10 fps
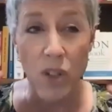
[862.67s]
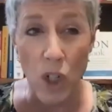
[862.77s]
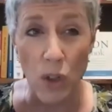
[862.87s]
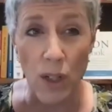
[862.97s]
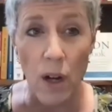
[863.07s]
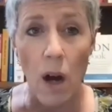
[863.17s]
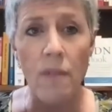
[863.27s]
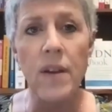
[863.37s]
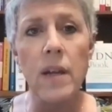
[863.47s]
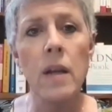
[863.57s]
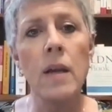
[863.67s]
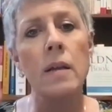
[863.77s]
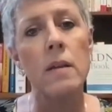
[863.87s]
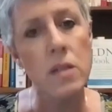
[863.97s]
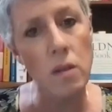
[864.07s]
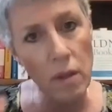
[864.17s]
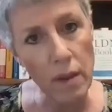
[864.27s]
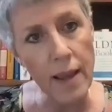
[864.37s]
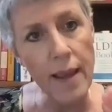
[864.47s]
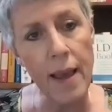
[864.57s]
turn it off at night so that
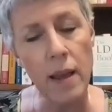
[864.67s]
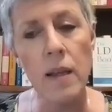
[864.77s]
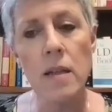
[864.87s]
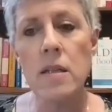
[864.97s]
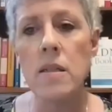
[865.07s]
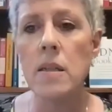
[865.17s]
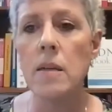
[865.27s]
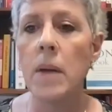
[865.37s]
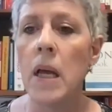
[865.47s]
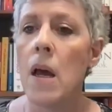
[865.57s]
they can get to sleep,